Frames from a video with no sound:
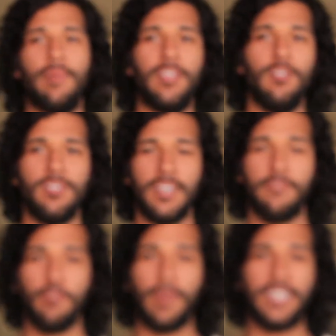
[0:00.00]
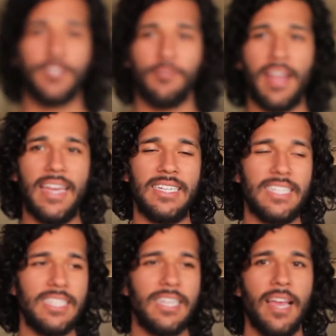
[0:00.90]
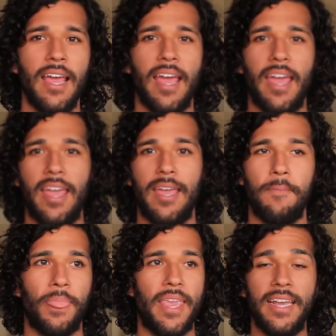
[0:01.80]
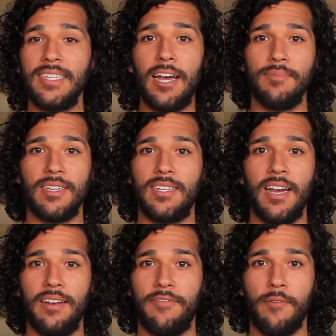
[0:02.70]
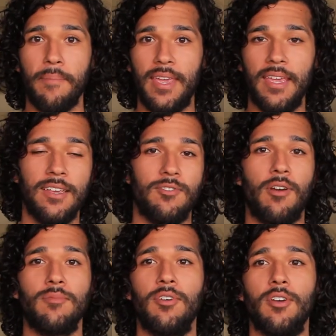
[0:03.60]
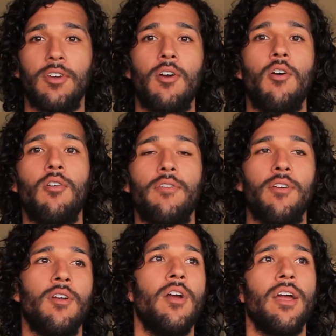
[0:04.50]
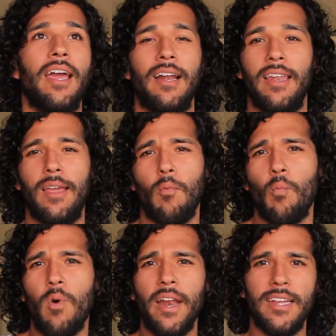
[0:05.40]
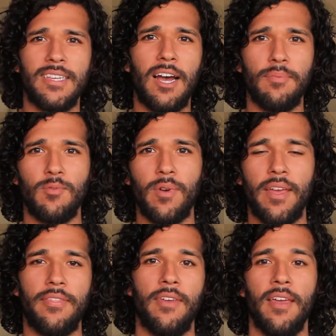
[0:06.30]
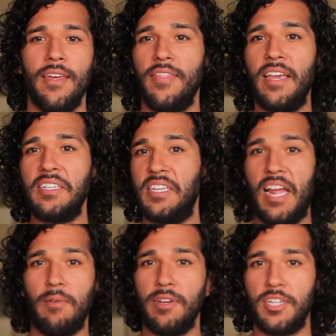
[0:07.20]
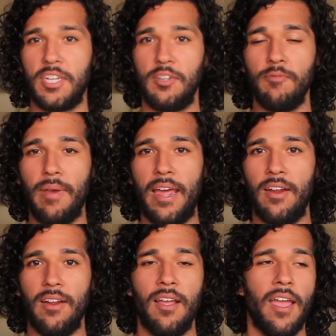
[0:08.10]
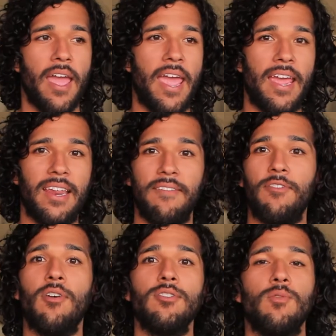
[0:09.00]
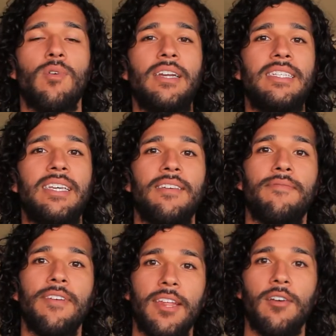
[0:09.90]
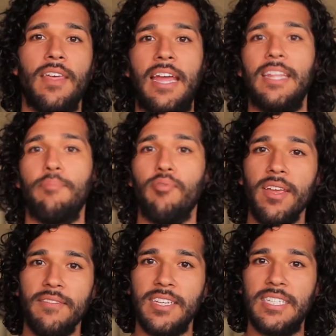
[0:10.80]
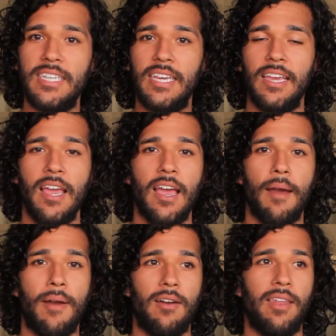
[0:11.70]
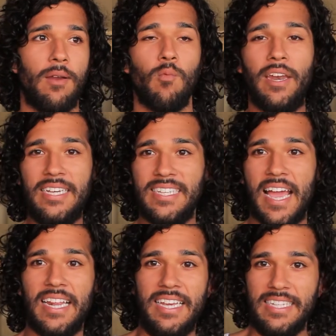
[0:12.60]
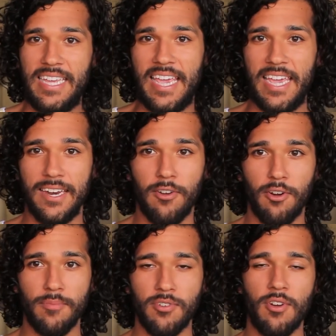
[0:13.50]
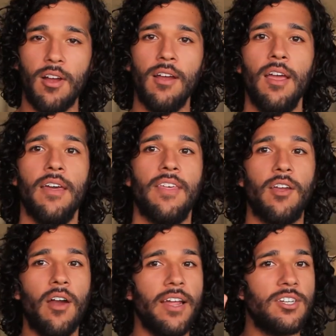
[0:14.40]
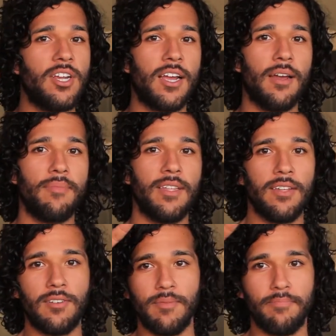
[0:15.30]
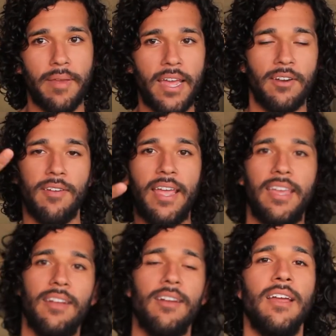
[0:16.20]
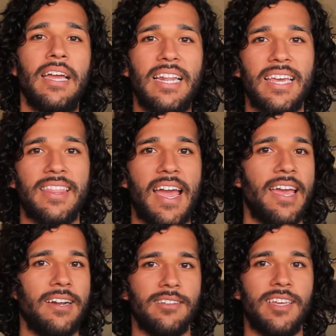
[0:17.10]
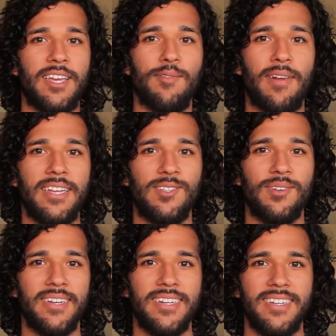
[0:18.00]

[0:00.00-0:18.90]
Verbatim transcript: been using for my psoriasis and it's helped a ton for me so I'm gonna go over kind of like what it's helped with, things that I wish it could do better and if you also want to see the video that I did previously about like what exactly is in Herbstrong then go ahead and check up the little banner right here, click that and it'll take you right to it.